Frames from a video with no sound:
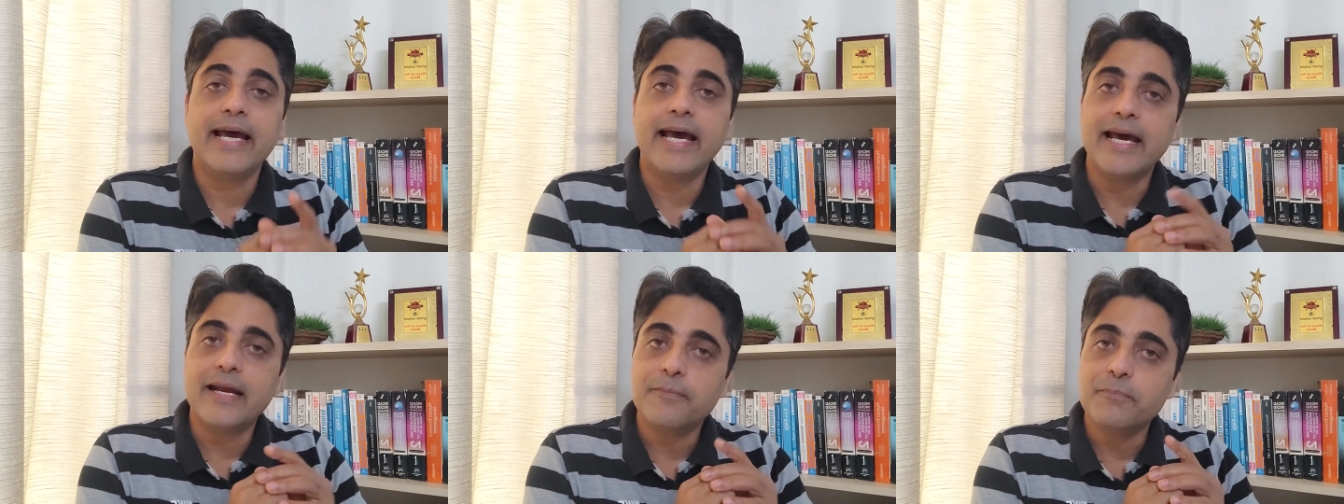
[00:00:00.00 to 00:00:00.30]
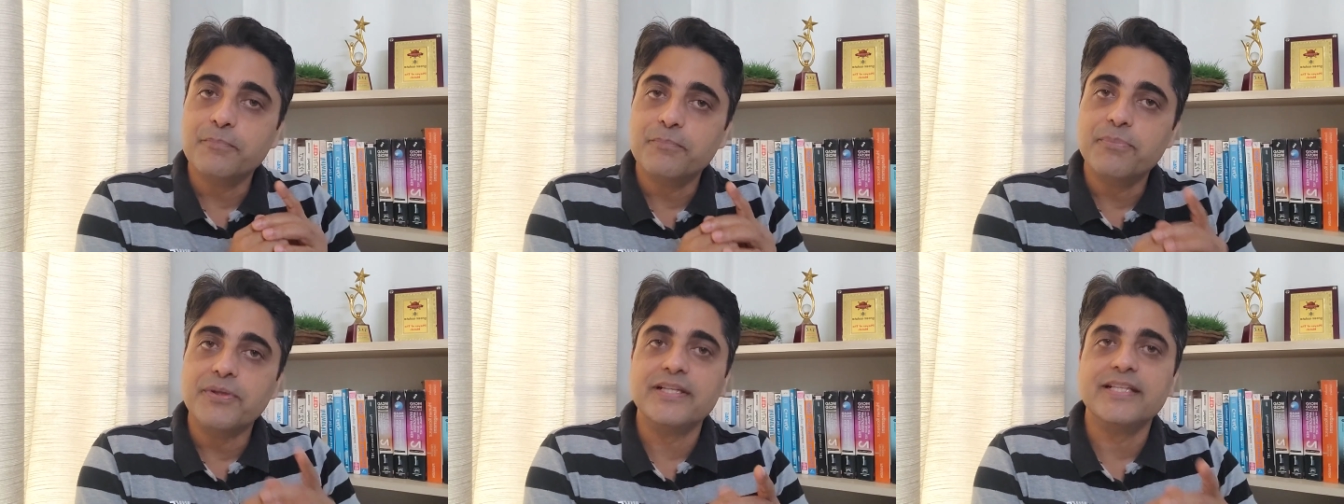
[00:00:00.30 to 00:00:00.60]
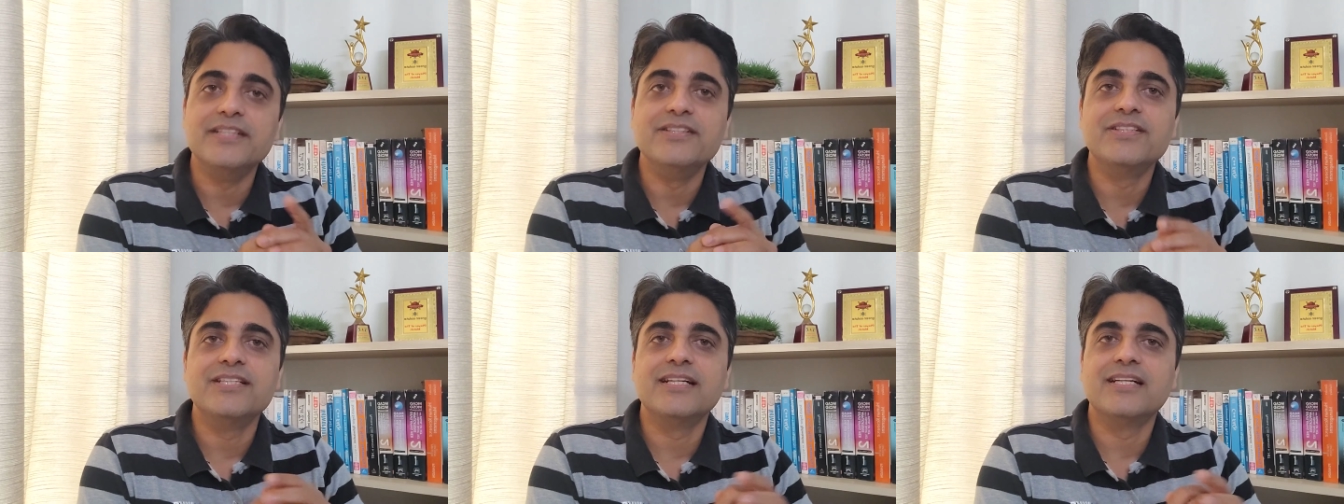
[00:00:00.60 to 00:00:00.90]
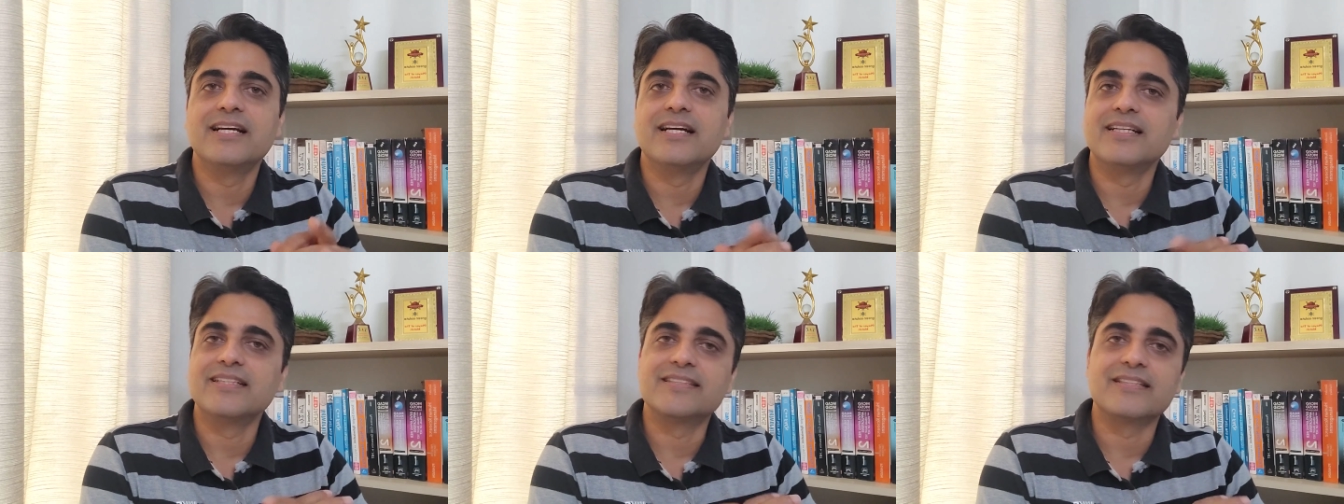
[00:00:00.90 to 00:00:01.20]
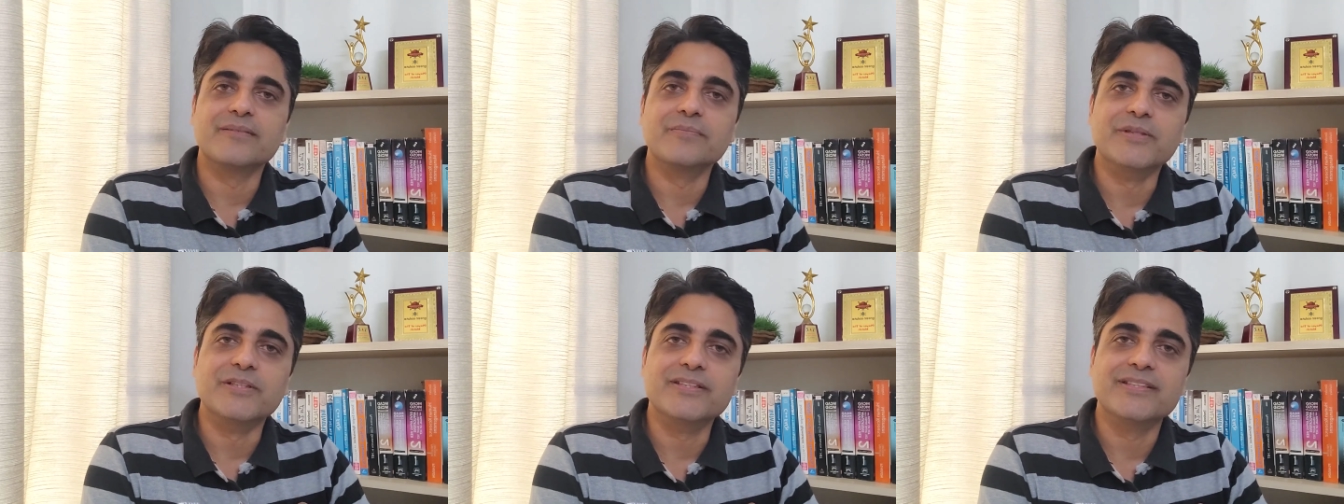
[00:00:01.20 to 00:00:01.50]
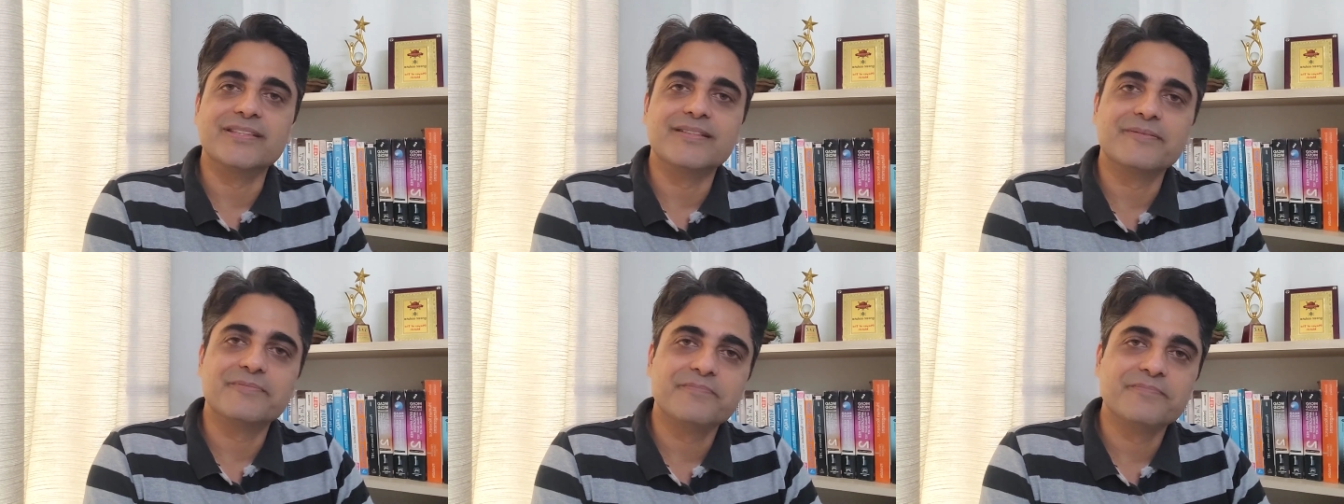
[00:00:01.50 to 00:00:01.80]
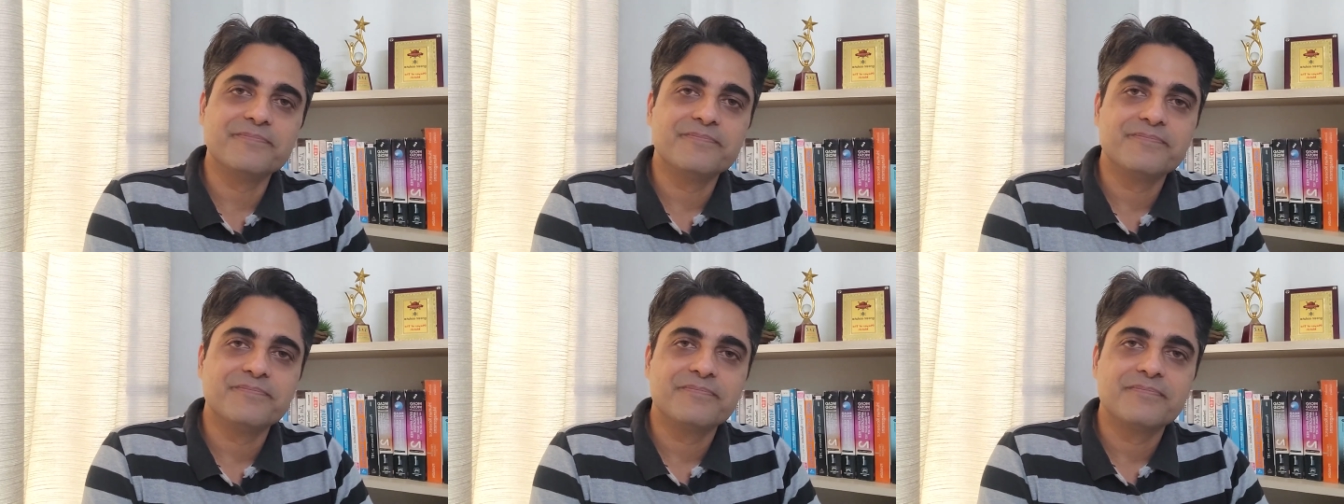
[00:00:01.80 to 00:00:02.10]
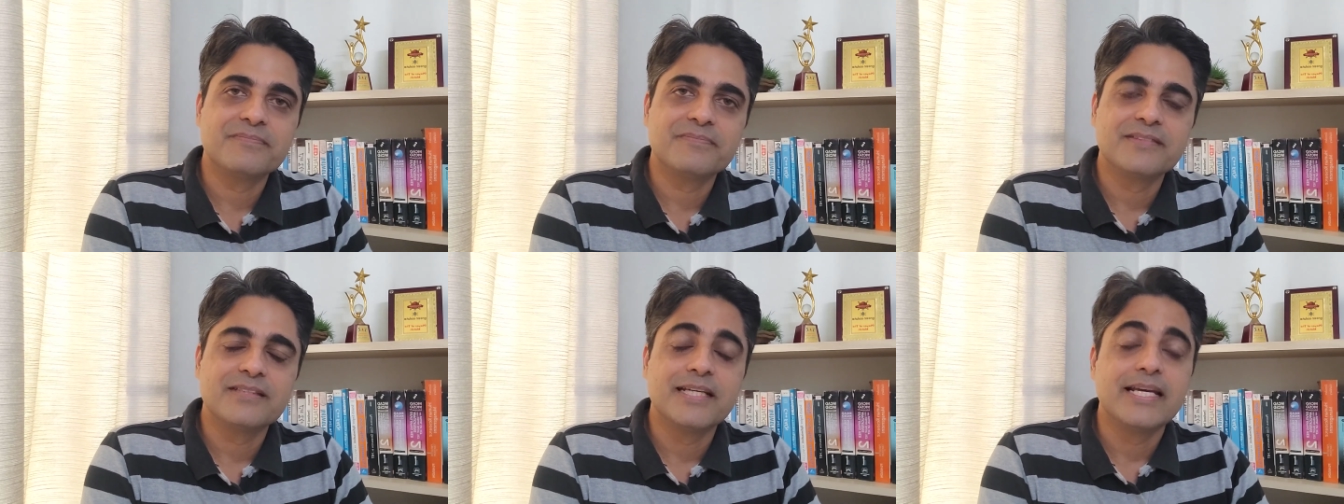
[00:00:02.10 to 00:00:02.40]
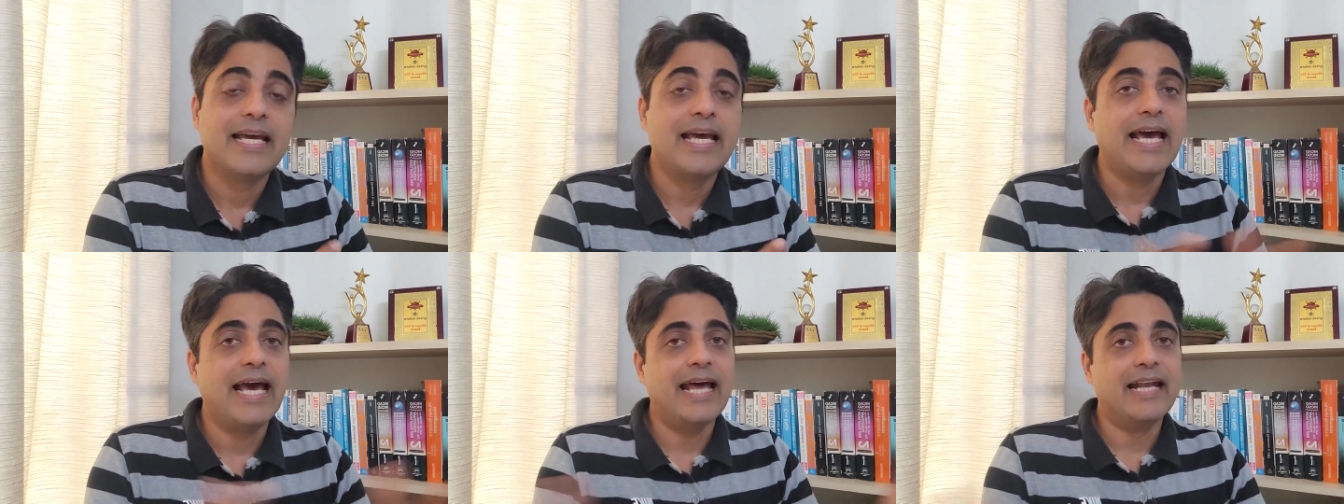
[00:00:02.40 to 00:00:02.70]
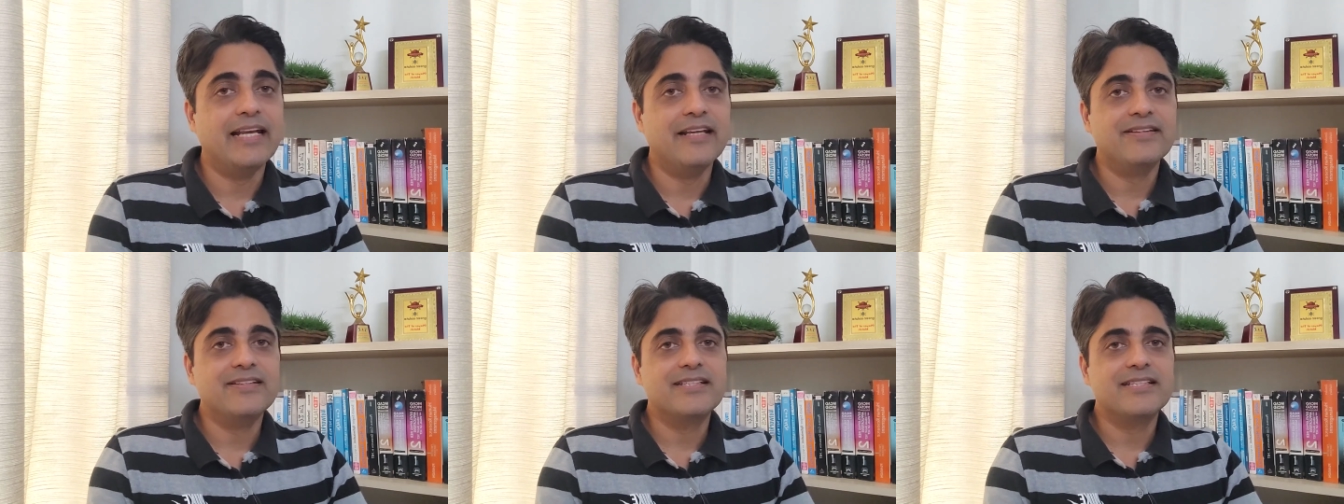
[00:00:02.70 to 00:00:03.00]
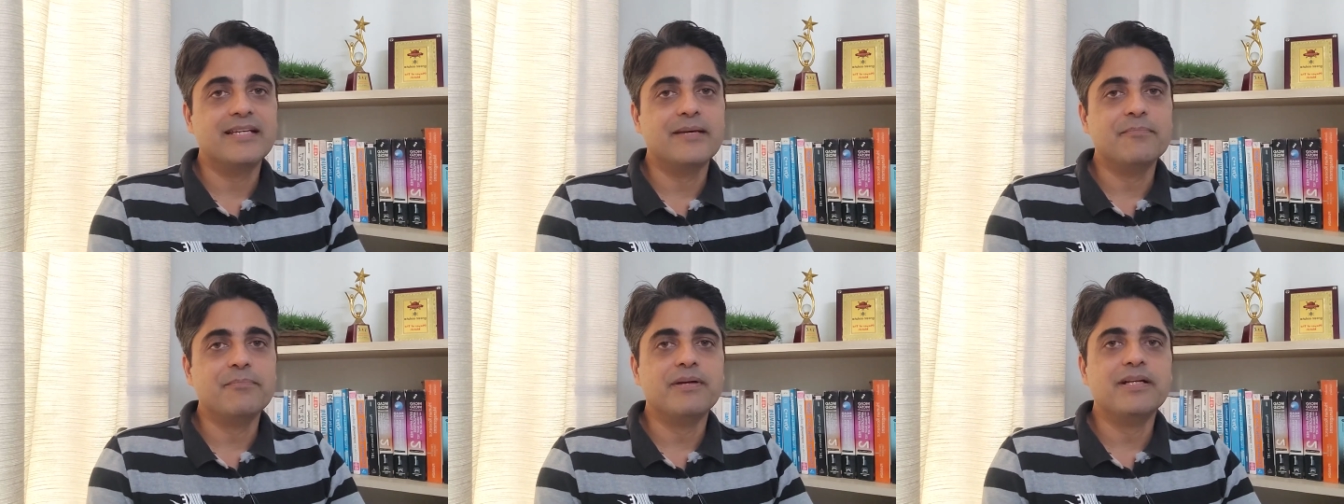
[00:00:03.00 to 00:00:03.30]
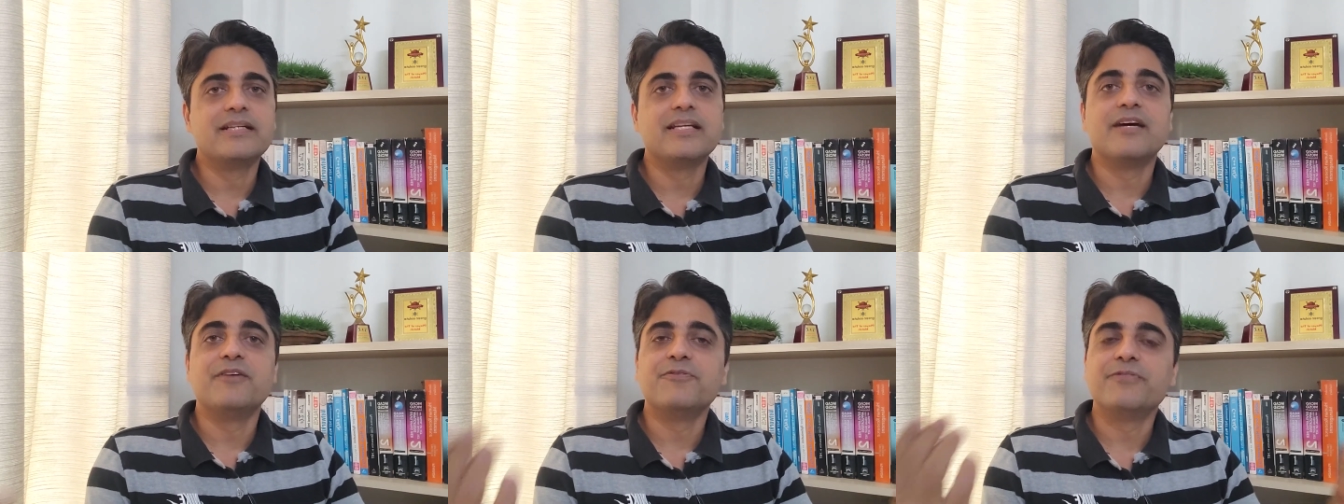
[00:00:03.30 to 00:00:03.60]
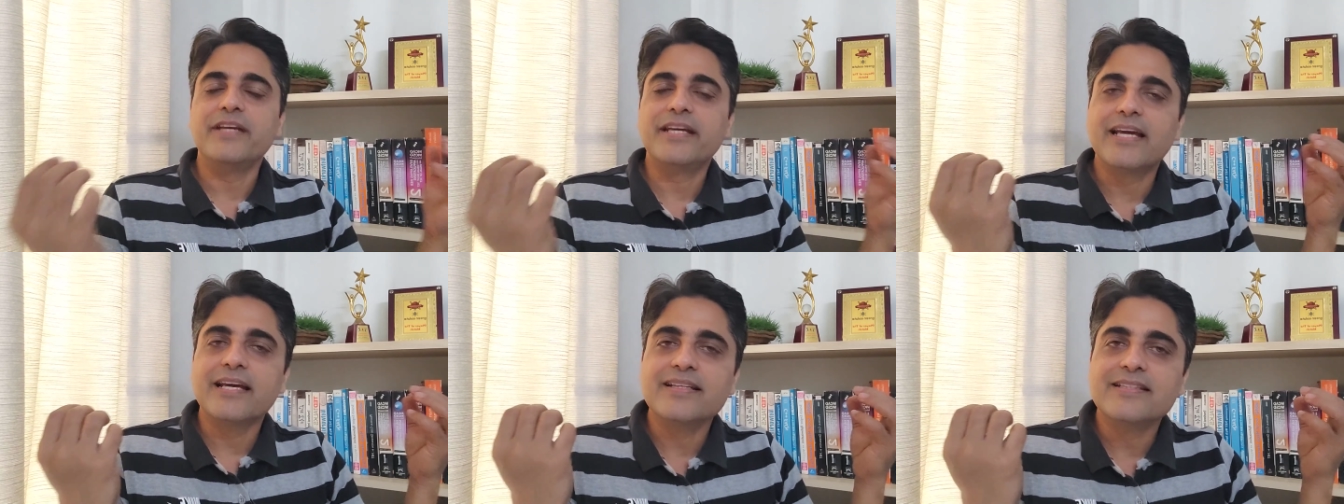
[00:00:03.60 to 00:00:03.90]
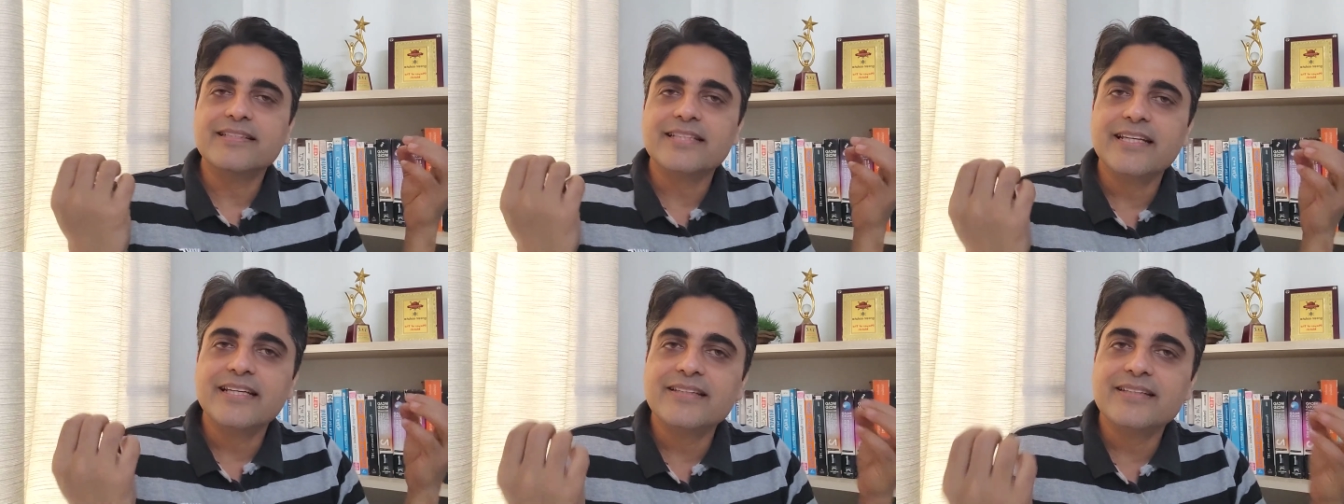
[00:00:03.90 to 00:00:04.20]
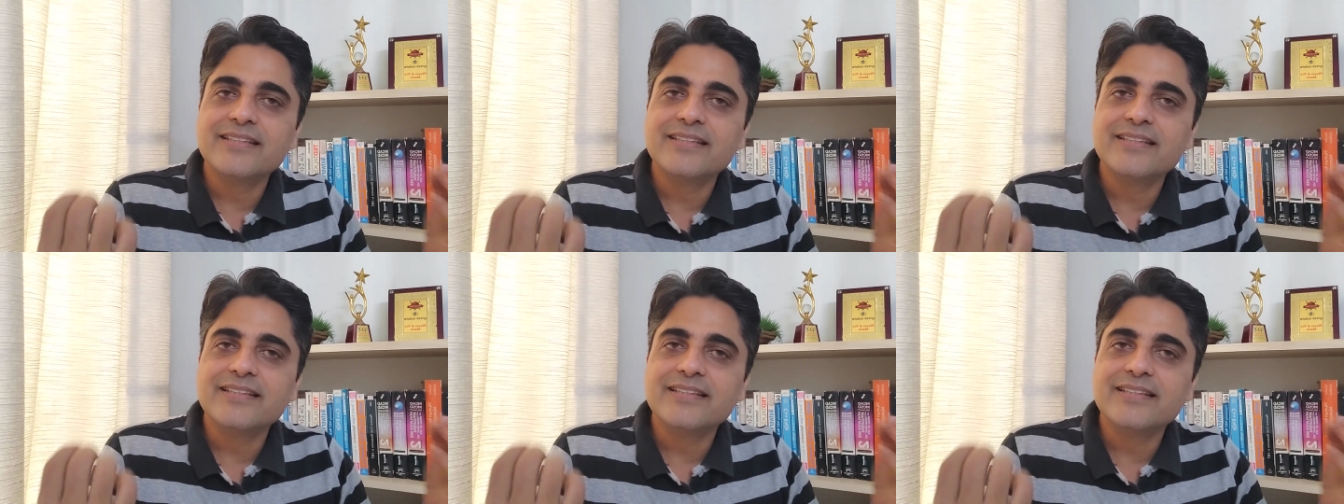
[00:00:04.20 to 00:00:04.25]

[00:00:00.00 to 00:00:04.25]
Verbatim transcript: and potential customers. And in simple term, we can say